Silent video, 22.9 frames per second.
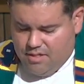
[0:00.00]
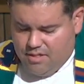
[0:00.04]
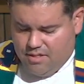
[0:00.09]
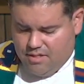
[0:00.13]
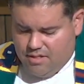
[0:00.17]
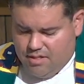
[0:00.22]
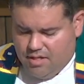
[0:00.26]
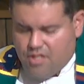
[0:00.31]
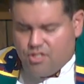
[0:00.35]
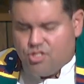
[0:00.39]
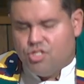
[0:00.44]

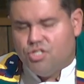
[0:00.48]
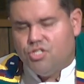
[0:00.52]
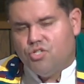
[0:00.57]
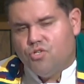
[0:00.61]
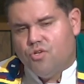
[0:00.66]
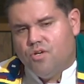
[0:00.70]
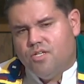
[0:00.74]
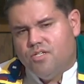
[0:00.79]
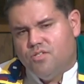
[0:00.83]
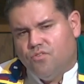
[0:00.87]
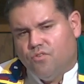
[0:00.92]
Not just
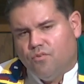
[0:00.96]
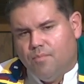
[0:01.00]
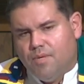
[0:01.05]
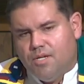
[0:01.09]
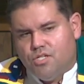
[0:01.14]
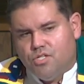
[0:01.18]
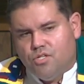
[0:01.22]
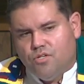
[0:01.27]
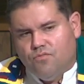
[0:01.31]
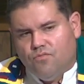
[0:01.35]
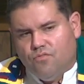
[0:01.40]

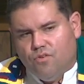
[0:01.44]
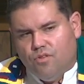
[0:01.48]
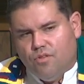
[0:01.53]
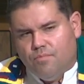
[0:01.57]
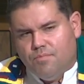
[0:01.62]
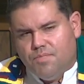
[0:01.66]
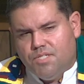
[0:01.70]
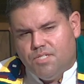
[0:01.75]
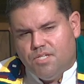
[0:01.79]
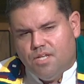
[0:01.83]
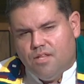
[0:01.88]
transformation for
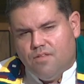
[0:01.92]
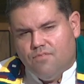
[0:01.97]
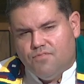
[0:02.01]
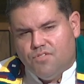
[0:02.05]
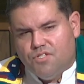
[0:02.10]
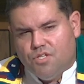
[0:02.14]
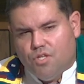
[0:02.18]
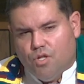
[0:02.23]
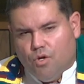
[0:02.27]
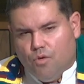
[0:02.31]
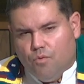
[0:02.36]

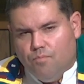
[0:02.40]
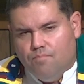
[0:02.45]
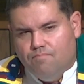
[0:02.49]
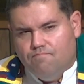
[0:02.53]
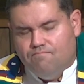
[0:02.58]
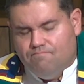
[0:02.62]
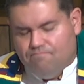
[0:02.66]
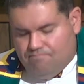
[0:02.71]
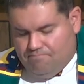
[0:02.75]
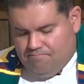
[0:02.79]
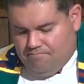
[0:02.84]
themselves, though,
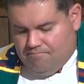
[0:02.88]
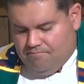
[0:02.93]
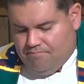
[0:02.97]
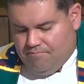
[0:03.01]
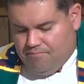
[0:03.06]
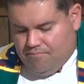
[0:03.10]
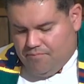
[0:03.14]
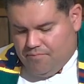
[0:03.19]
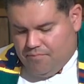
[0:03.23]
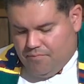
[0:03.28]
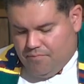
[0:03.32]

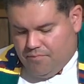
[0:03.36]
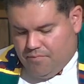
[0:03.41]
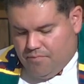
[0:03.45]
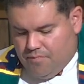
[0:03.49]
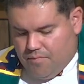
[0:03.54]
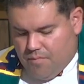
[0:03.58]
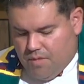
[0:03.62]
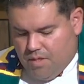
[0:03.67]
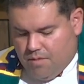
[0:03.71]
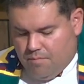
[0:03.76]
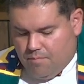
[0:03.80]

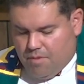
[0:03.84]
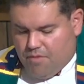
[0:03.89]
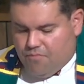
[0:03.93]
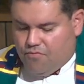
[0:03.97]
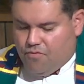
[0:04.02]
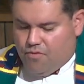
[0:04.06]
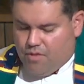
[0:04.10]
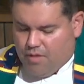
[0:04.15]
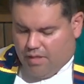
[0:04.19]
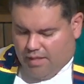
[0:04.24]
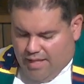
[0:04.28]
but
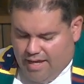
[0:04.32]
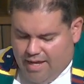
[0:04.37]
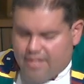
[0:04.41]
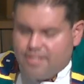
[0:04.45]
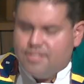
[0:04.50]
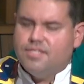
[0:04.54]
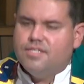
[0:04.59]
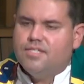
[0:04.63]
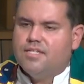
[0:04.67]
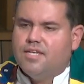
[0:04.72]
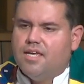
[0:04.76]
for the
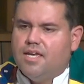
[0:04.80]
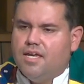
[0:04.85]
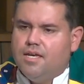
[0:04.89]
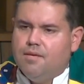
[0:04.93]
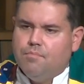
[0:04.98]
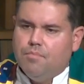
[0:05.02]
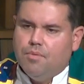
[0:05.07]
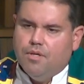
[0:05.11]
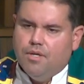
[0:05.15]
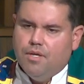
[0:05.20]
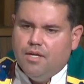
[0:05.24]

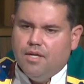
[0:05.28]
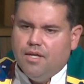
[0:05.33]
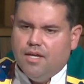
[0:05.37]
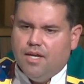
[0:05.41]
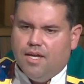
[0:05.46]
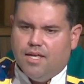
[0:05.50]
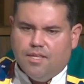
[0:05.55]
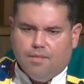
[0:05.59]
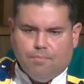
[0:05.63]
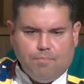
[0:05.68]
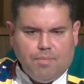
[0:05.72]
landscape
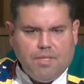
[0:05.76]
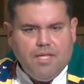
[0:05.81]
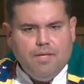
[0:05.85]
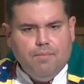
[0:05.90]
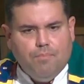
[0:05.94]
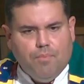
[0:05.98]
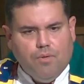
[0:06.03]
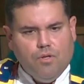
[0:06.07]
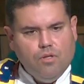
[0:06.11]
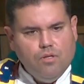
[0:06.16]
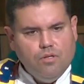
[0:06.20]
and the
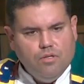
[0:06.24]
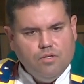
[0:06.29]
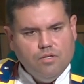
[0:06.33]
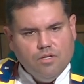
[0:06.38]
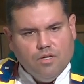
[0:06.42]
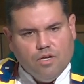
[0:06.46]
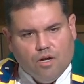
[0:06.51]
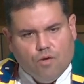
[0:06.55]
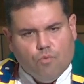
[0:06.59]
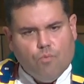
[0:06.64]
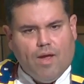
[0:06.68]
people
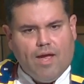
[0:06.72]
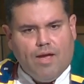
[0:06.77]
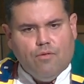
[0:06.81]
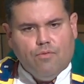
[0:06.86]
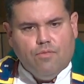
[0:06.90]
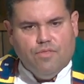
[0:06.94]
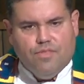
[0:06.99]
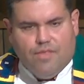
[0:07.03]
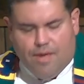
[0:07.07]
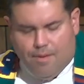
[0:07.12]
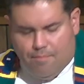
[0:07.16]

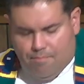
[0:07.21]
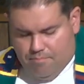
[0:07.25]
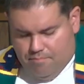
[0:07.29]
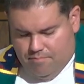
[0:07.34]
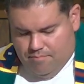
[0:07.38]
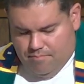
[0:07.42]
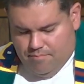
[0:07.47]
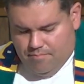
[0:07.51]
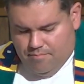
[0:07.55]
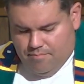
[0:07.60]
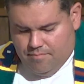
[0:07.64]
around them.
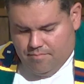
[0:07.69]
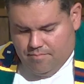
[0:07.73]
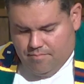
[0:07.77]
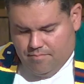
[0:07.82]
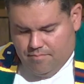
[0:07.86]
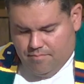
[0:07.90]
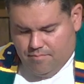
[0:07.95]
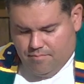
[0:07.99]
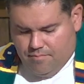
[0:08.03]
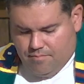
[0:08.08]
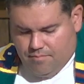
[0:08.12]

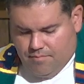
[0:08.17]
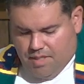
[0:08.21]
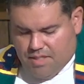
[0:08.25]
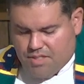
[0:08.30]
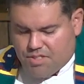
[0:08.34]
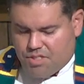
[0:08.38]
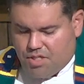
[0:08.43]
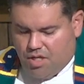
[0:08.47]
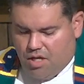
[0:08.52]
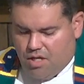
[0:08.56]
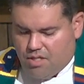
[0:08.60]

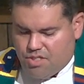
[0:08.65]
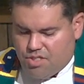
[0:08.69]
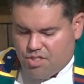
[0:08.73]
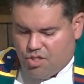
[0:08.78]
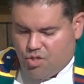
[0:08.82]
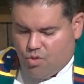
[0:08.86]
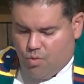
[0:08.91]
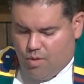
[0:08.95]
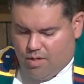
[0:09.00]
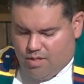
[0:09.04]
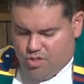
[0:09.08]
It's
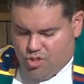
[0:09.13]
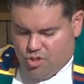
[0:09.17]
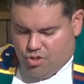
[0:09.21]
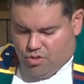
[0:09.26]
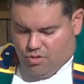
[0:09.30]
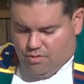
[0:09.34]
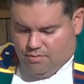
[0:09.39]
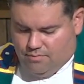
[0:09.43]
consequential.